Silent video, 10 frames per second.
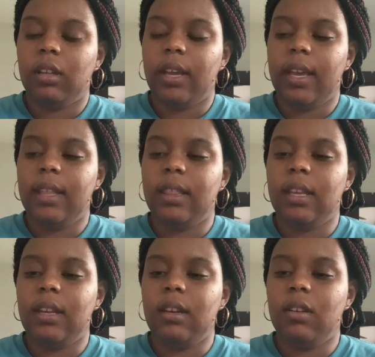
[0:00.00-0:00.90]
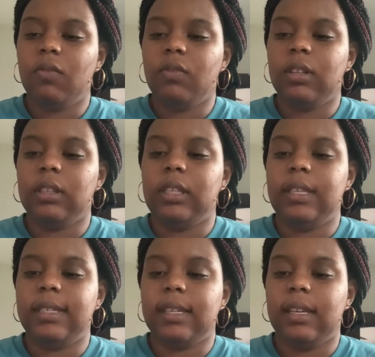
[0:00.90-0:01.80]
And then
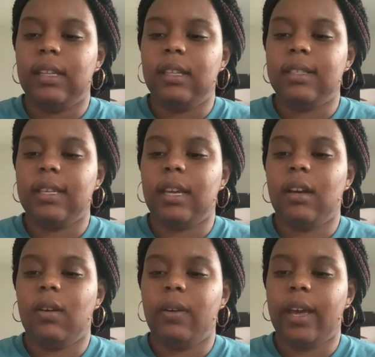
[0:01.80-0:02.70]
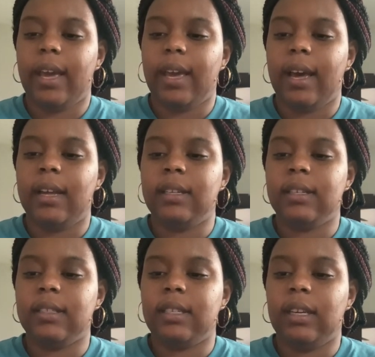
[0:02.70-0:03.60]
release it and then say, okay, I
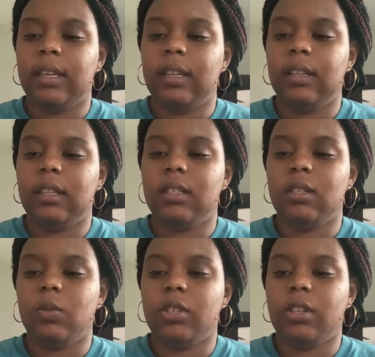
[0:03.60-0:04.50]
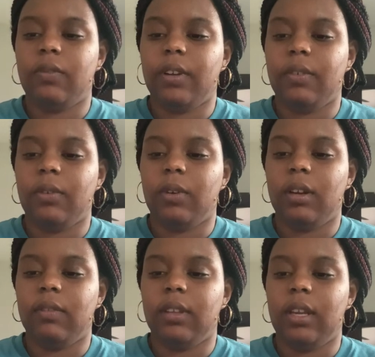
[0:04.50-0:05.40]
understand. This is what you're fearful
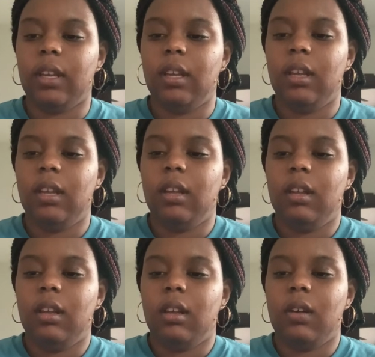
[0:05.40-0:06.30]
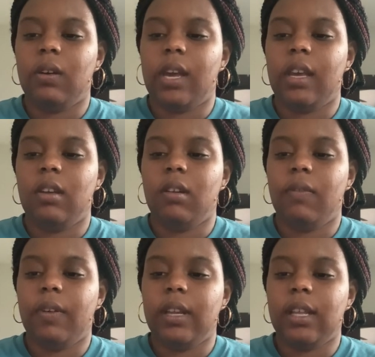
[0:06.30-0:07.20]
of. Like, okay, you're
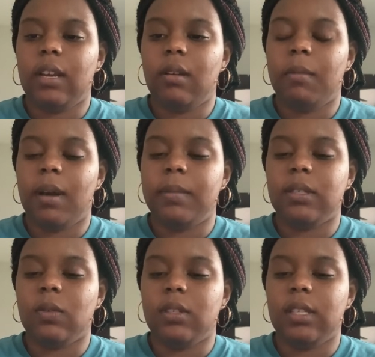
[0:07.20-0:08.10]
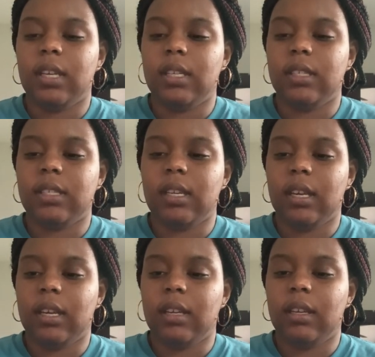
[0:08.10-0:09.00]
afraid that your mom is going to get
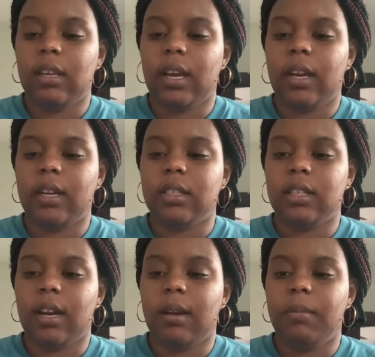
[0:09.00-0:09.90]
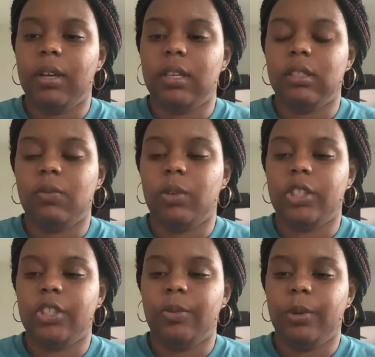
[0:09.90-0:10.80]
sick at her job because of where
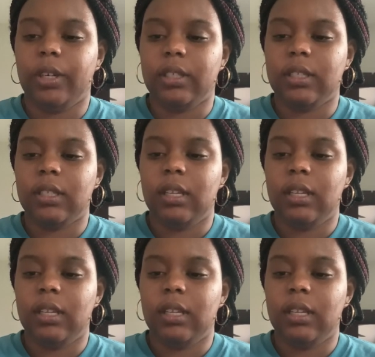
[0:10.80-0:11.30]
she works.